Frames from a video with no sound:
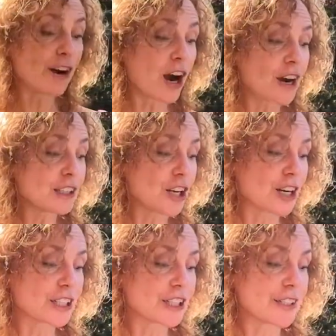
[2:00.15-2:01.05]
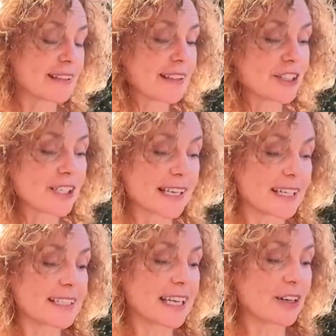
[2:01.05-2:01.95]
far longer than their
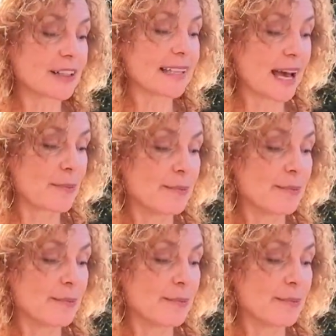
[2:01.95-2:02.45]
sedentary lab